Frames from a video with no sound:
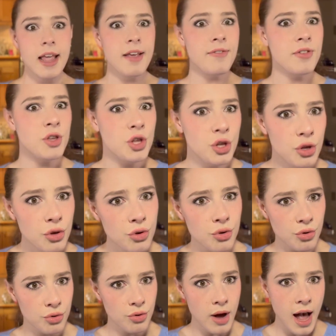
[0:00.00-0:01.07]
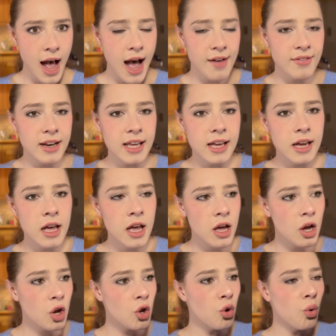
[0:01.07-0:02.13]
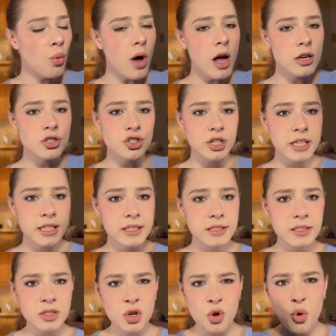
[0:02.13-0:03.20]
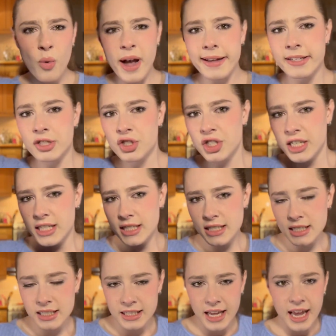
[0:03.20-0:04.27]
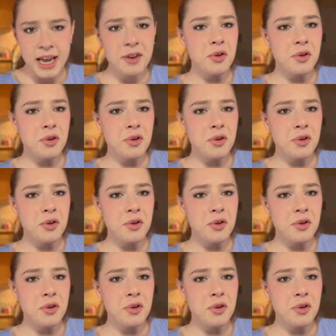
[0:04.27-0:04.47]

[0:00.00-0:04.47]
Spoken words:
If you have any quandaries, questions,